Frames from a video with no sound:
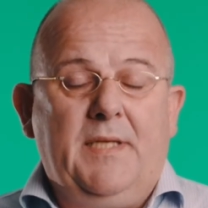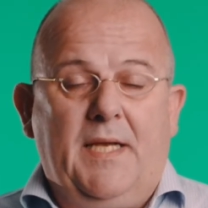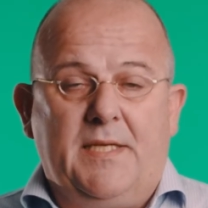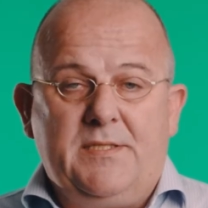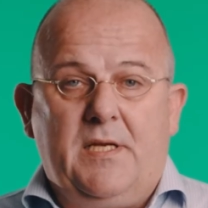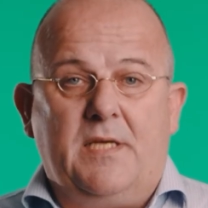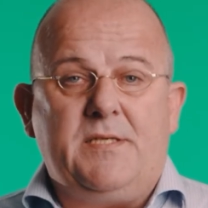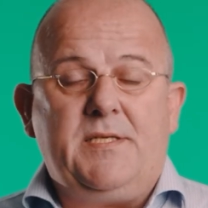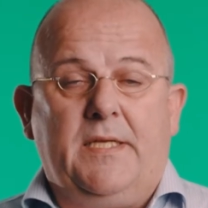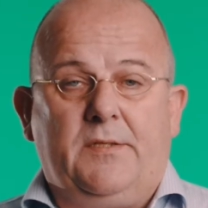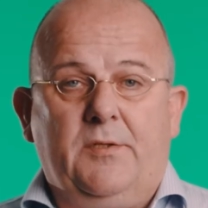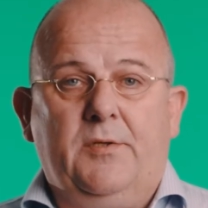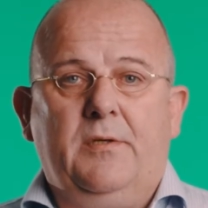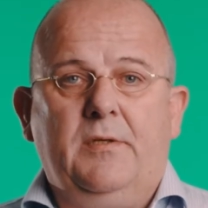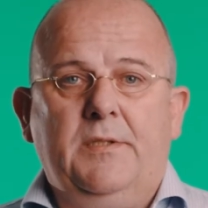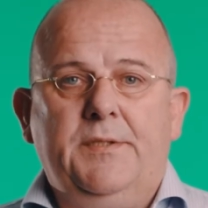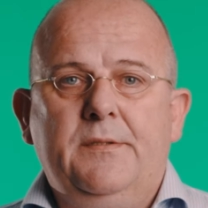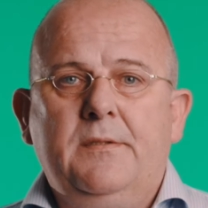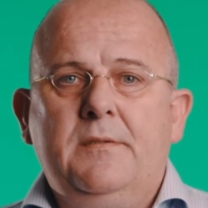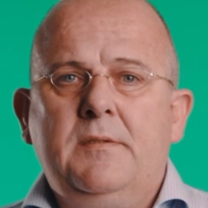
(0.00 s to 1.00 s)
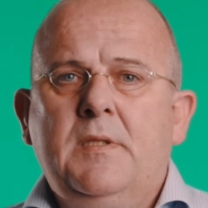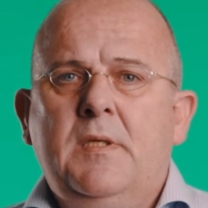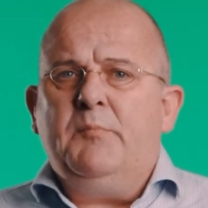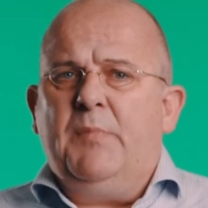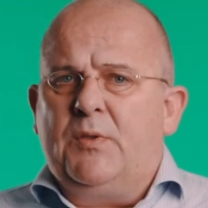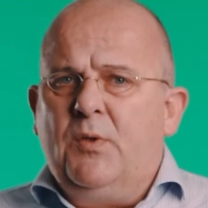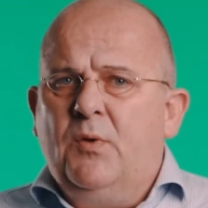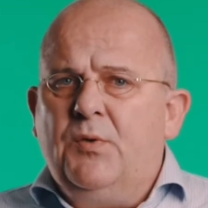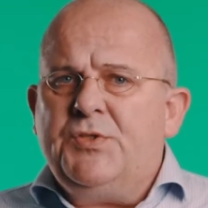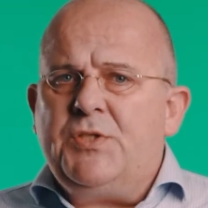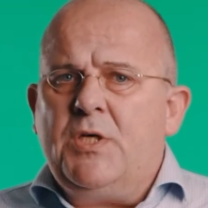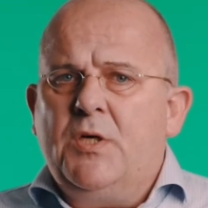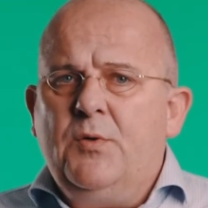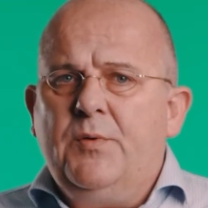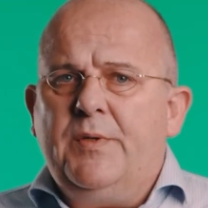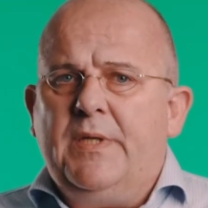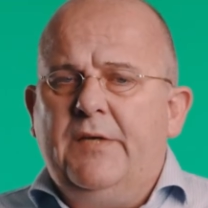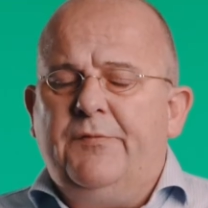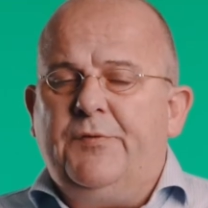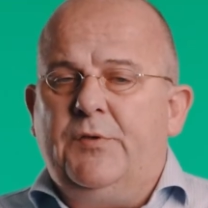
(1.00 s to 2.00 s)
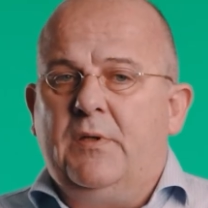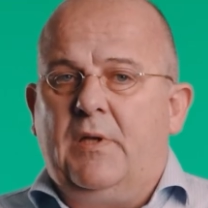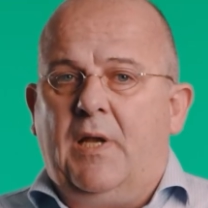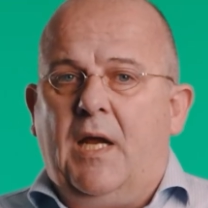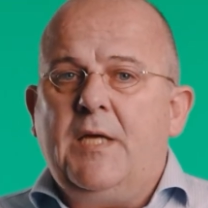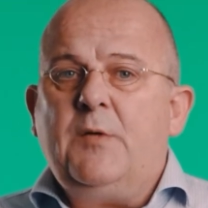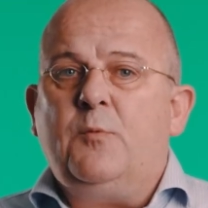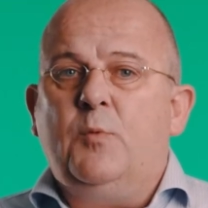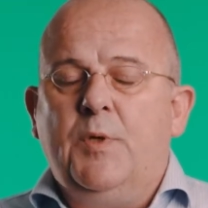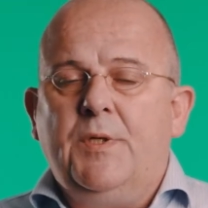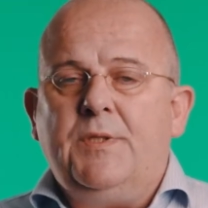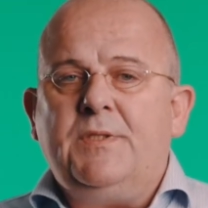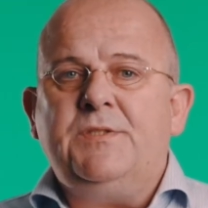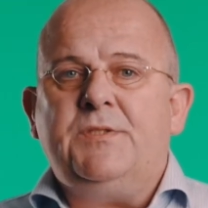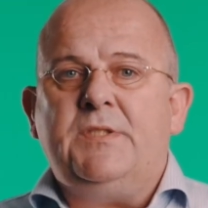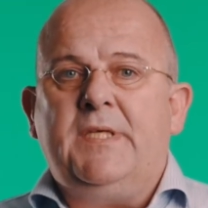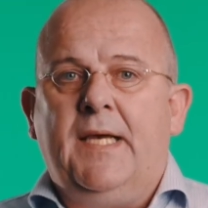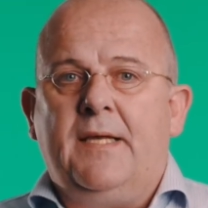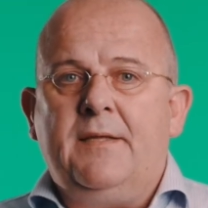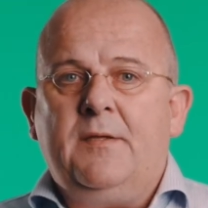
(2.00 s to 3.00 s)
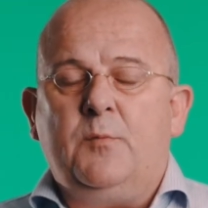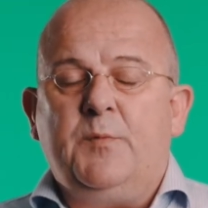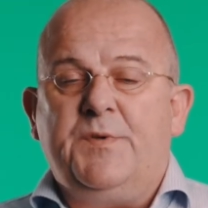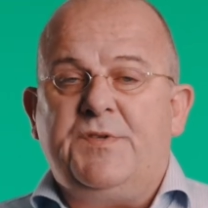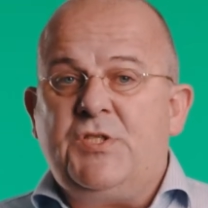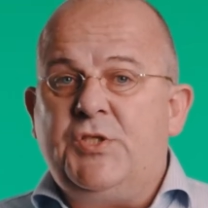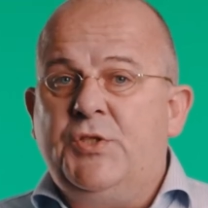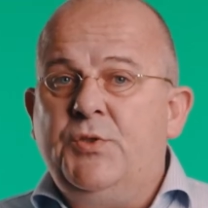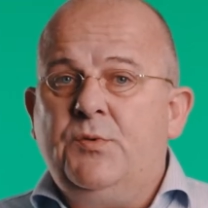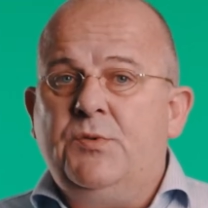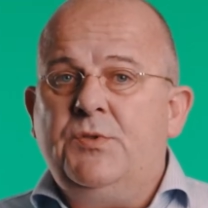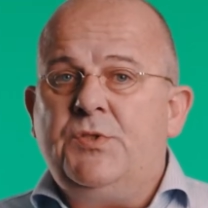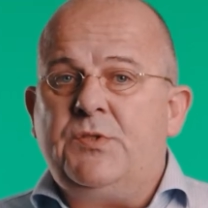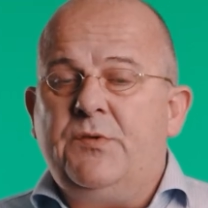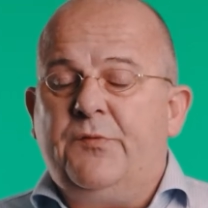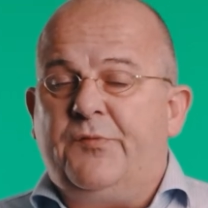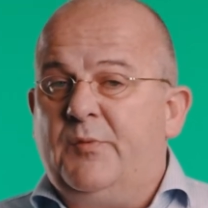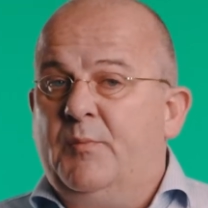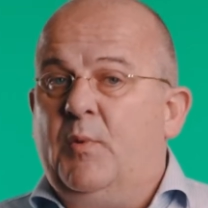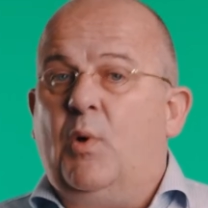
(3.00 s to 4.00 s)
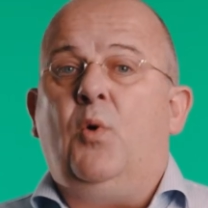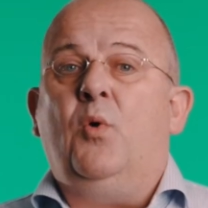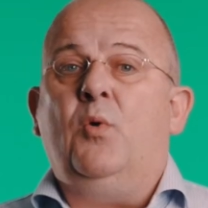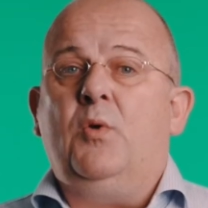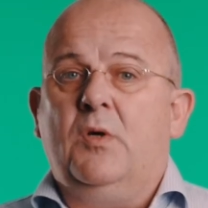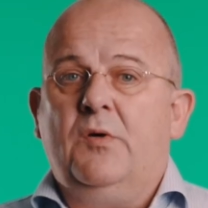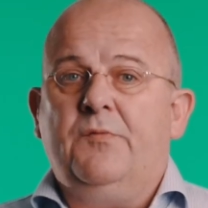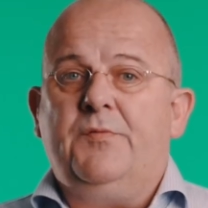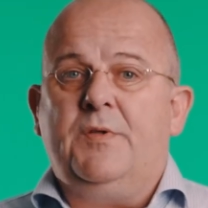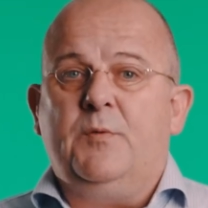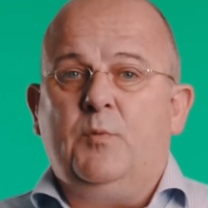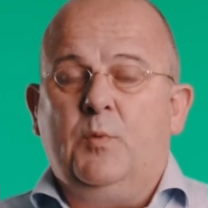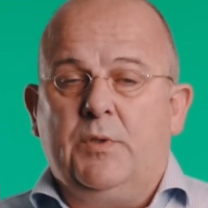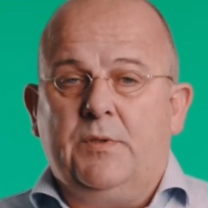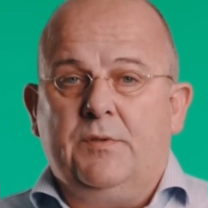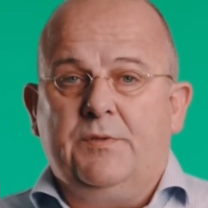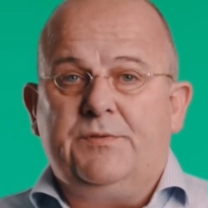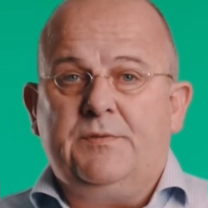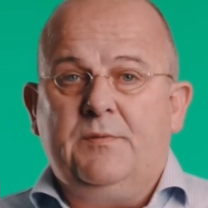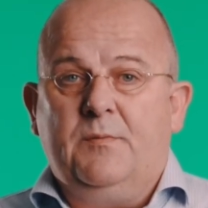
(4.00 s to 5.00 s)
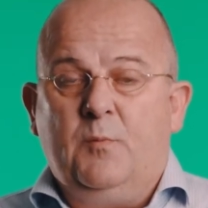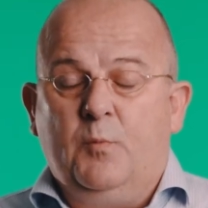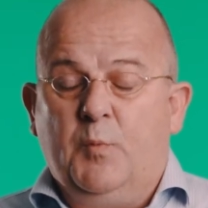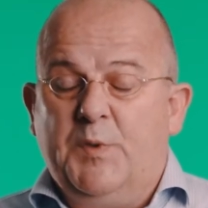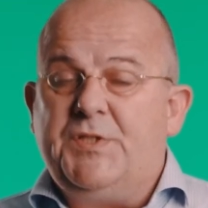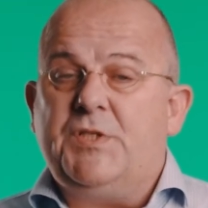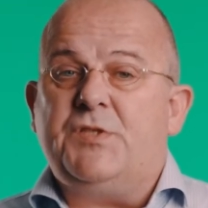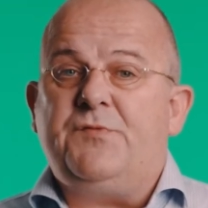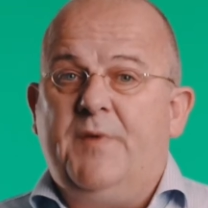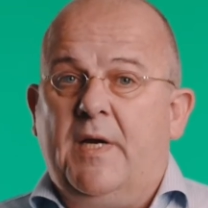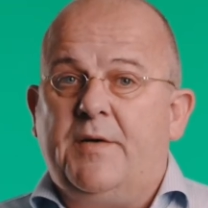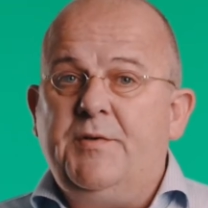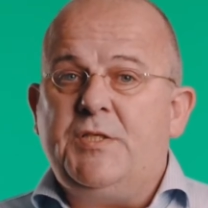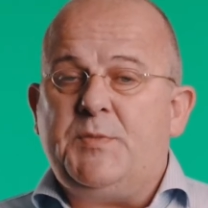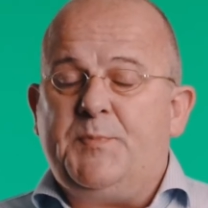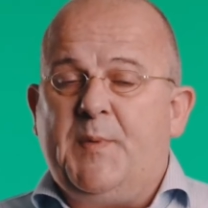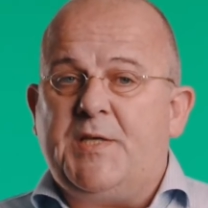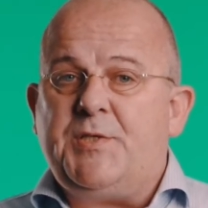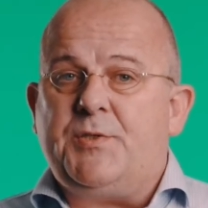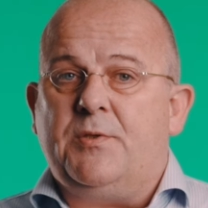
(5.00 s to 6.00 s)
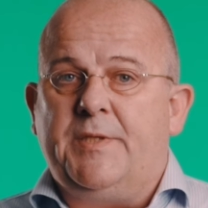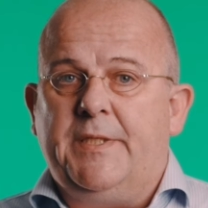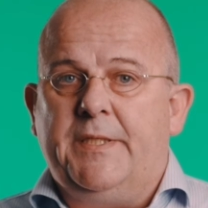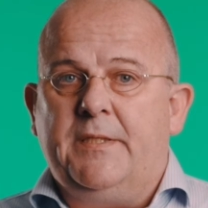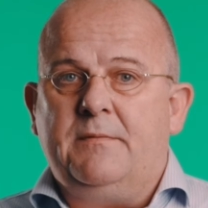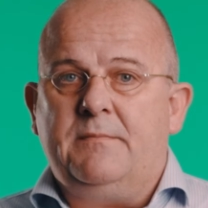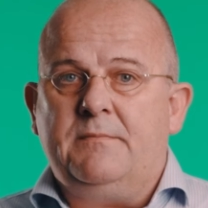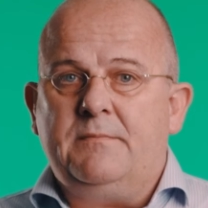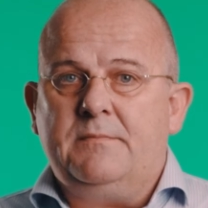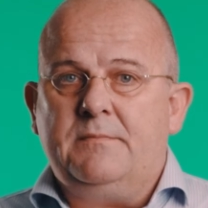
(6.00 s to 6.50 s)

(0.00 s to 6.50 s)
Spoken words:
as I said earlier, but also if you like working together with students from all over the world, which is very special here.